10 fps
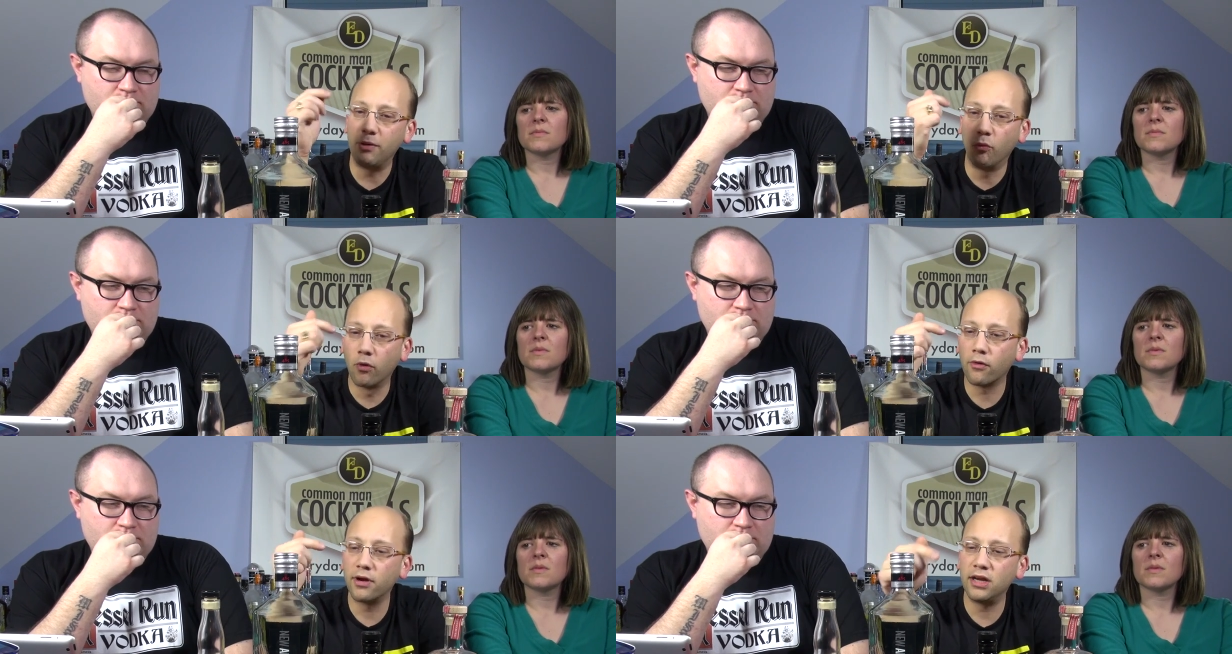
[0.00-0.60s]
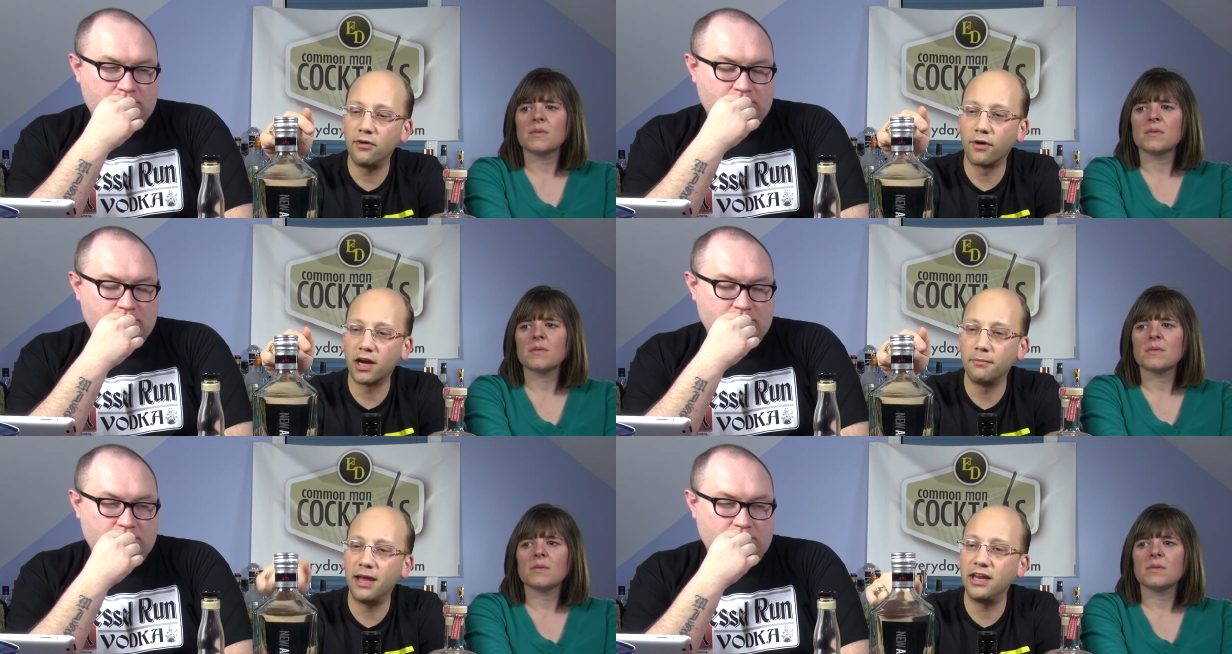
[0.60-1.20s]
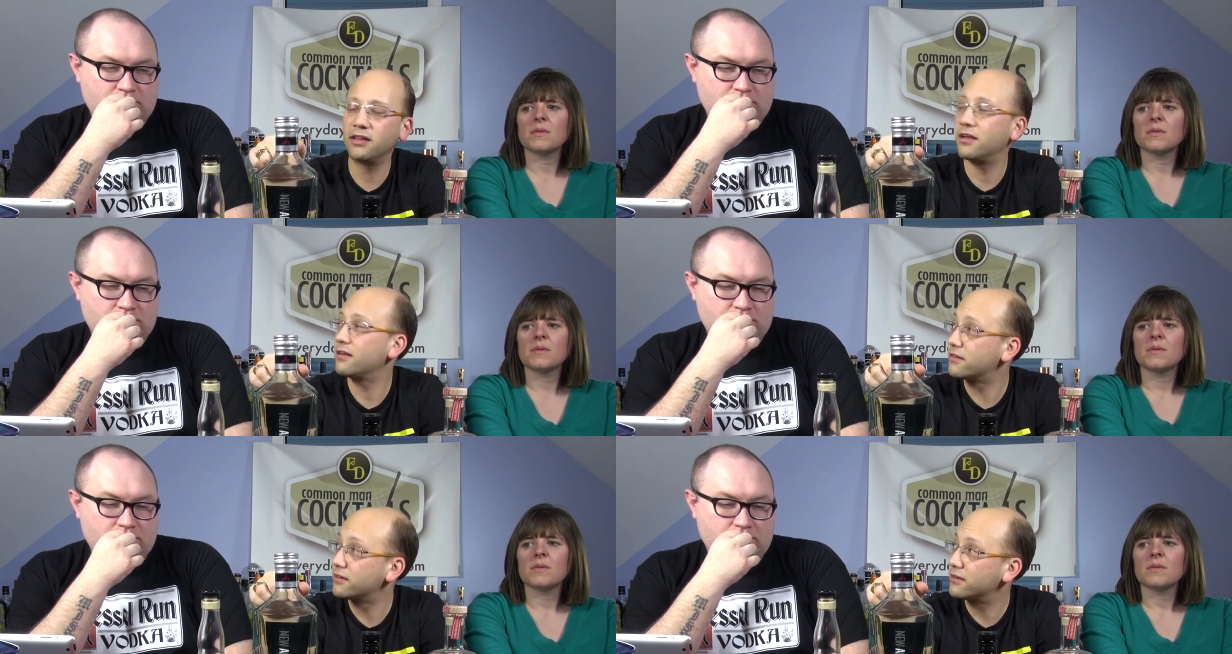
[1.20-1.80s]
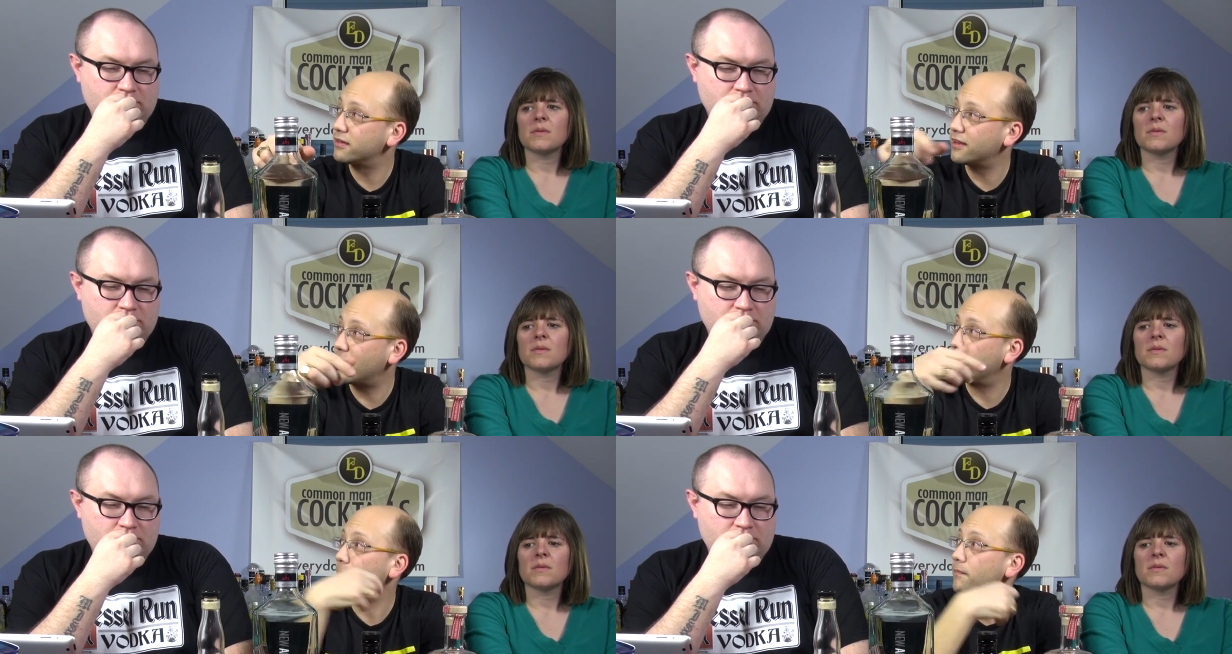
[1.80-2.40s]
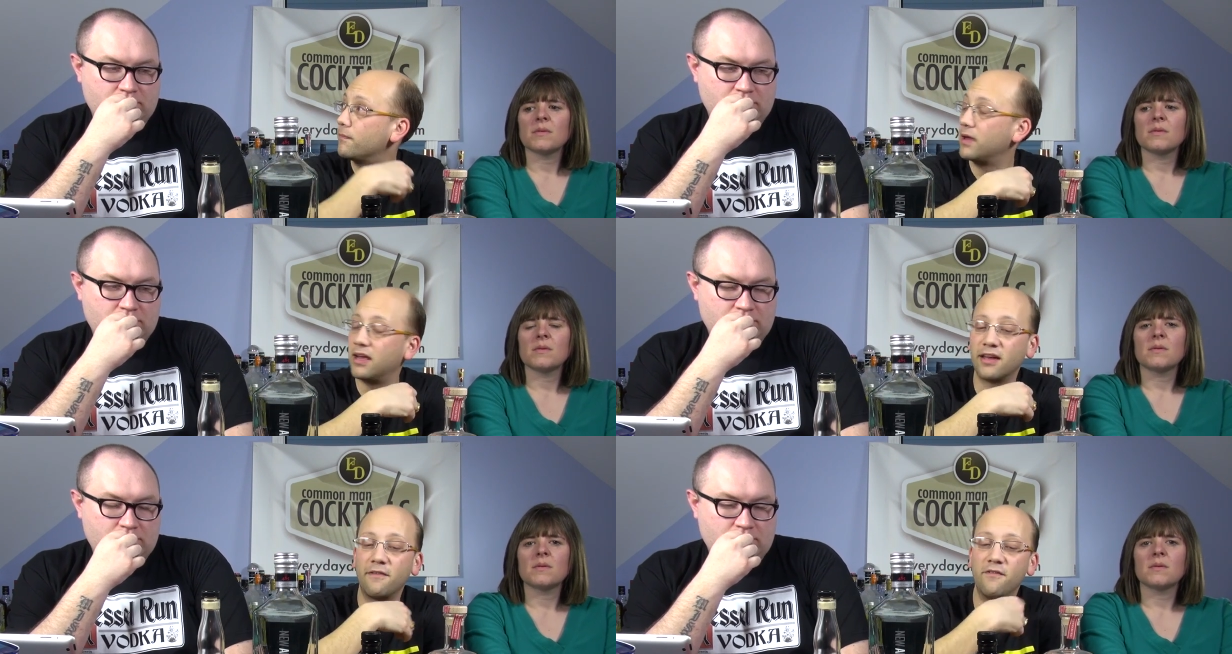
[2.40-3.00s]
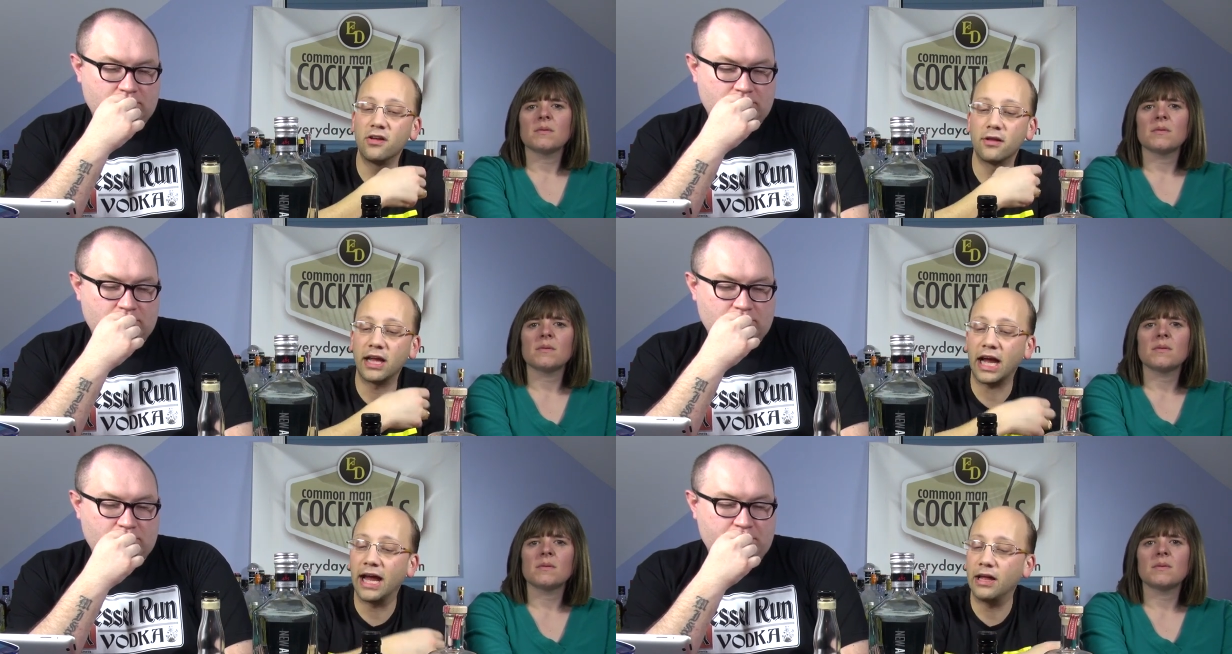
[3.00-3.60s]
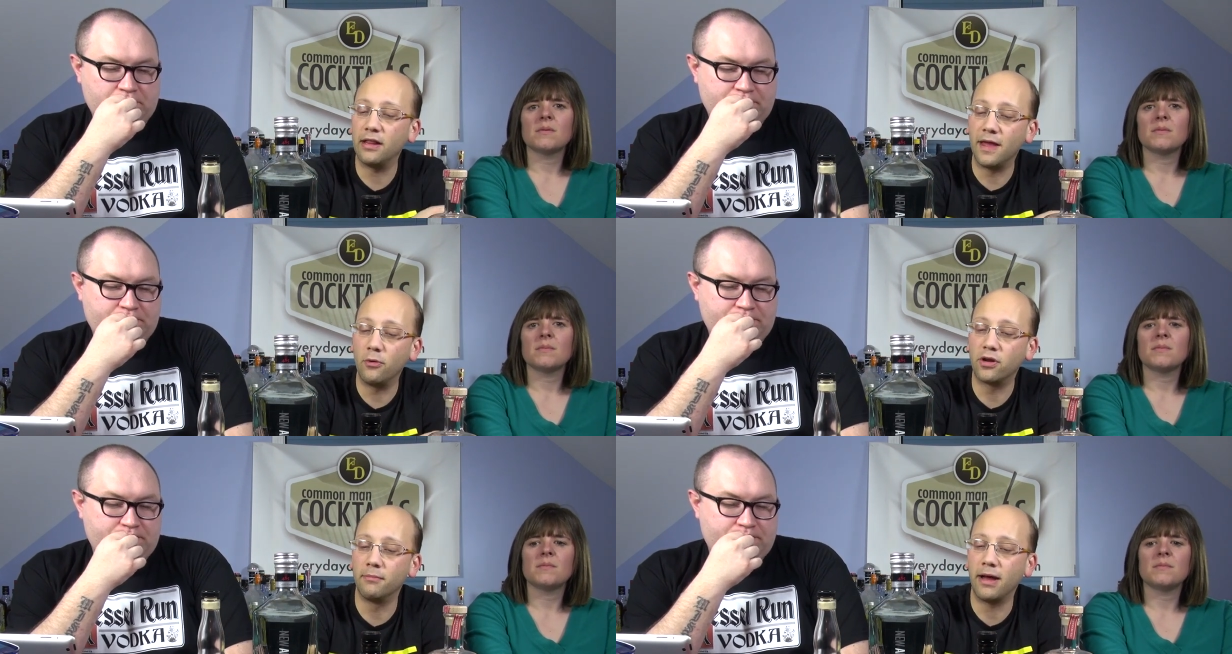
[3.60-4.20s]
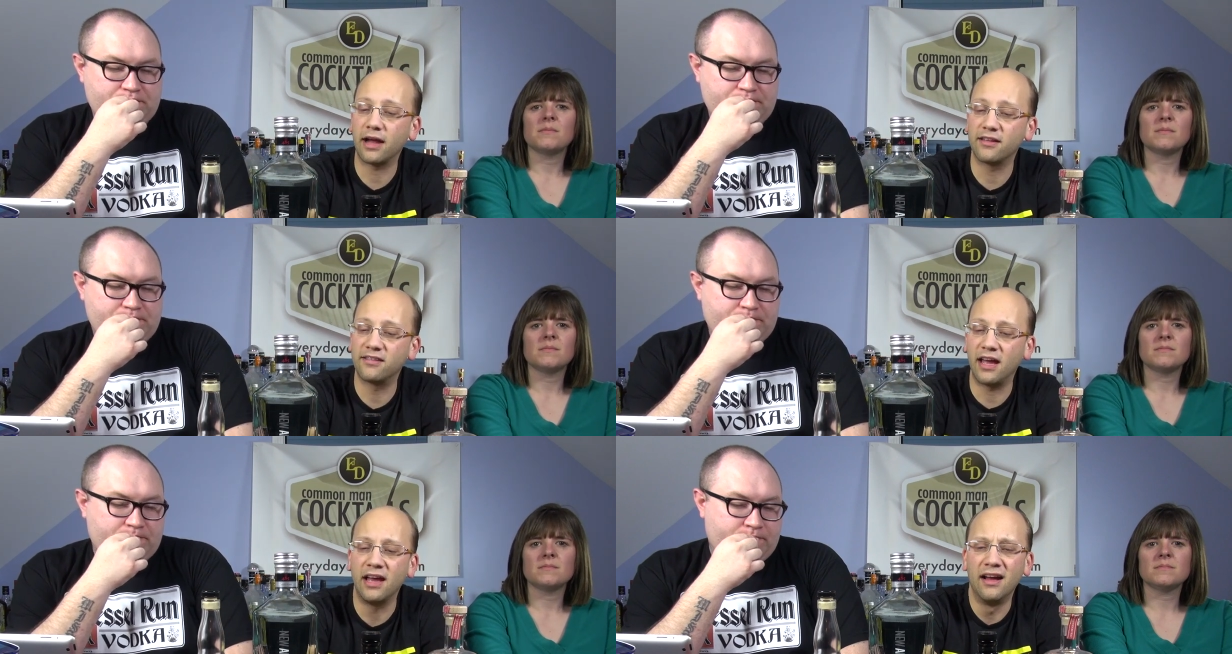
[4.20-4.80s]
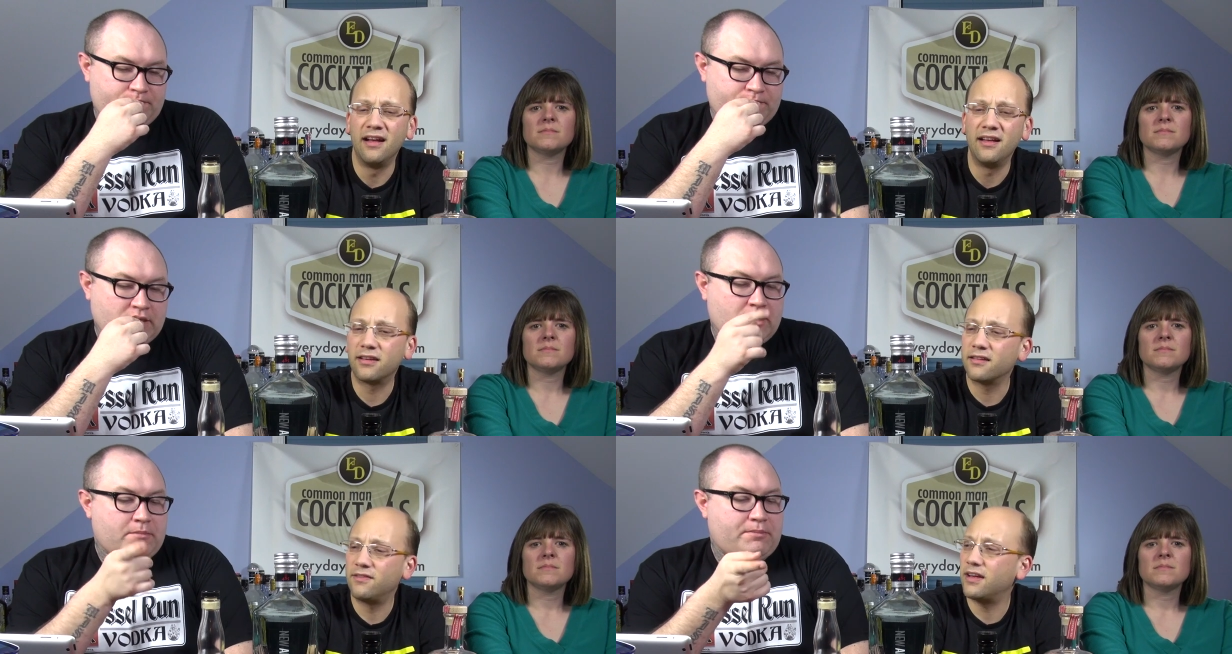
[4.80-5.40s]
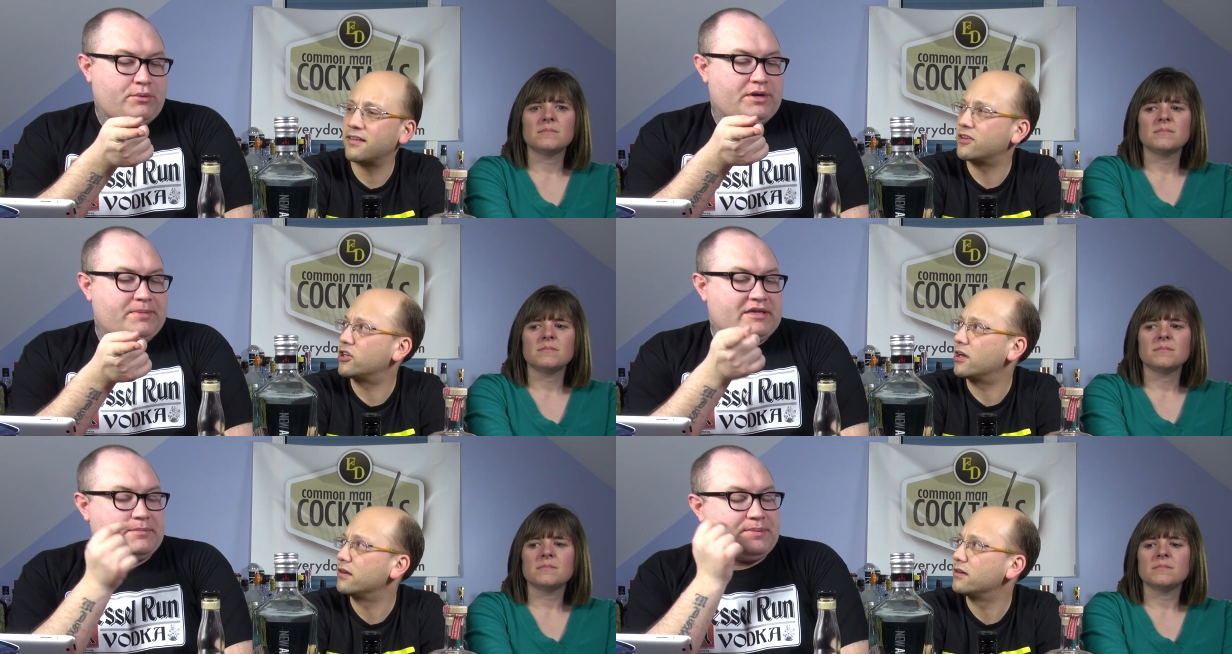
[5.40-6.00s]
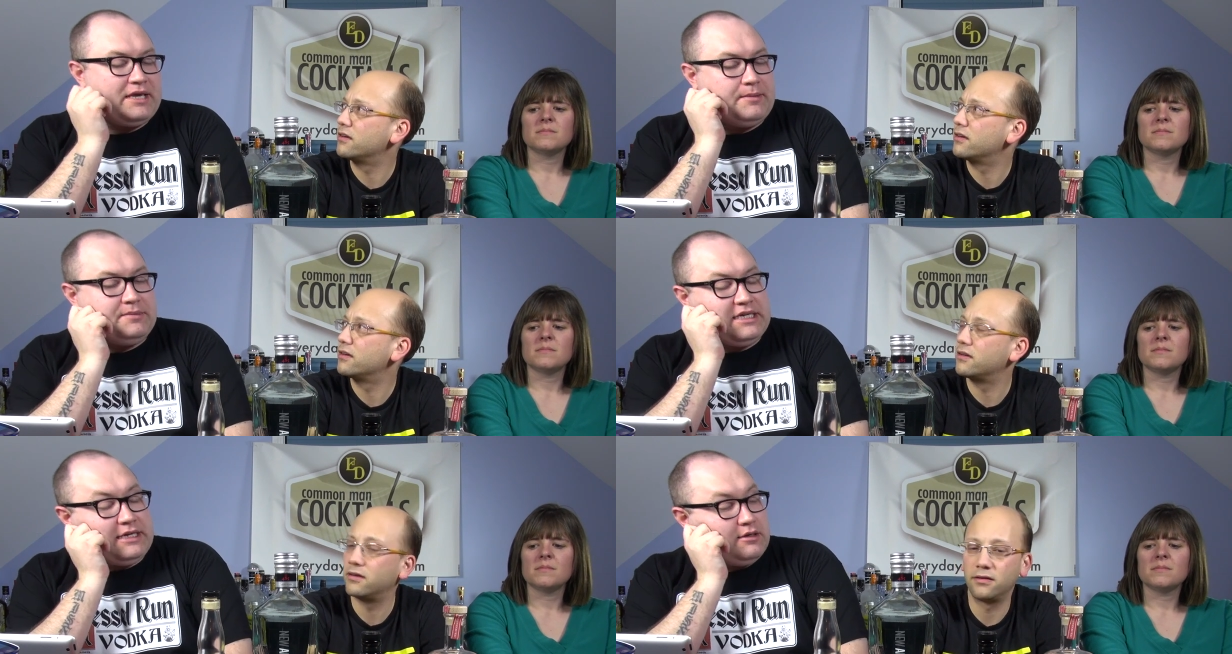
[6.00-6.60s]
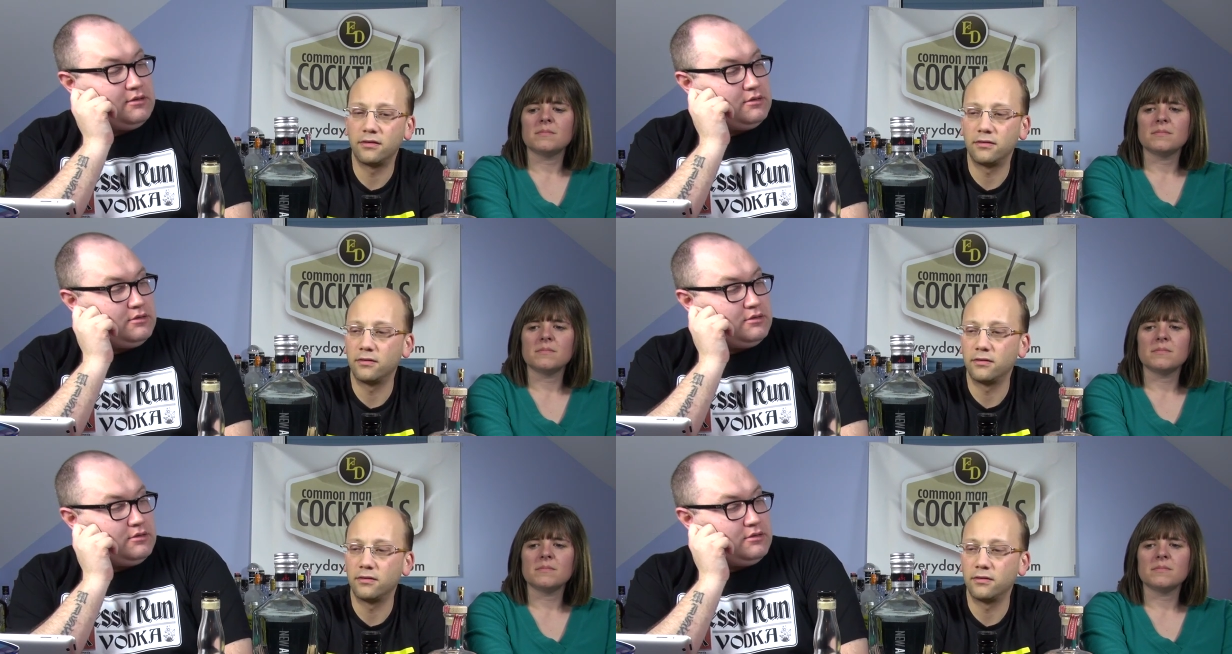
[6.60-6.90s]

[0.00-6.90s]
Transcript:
Speaker 1: be worried recommending this to them because I feel like I they would come back and say it doesn't even taste. Well, what like
Speaker 2: about the BMD?